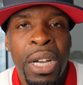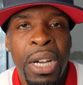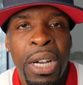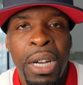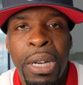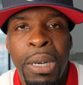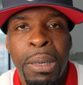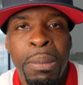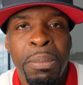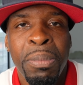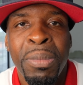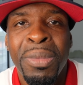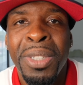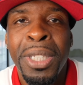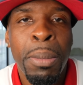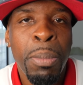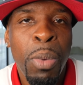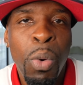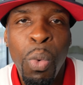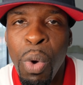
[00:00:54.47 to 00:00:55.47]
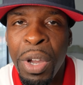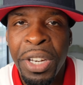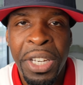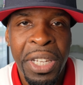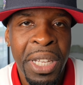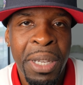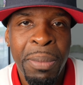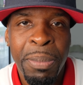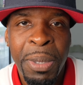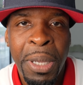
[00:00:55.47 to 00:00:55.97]
um, number one
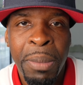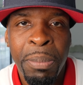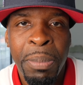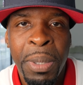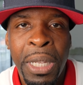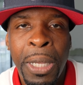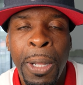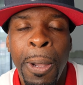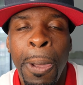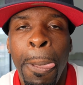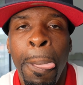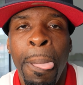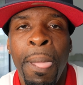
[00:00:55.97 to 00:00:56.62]
Airbnb.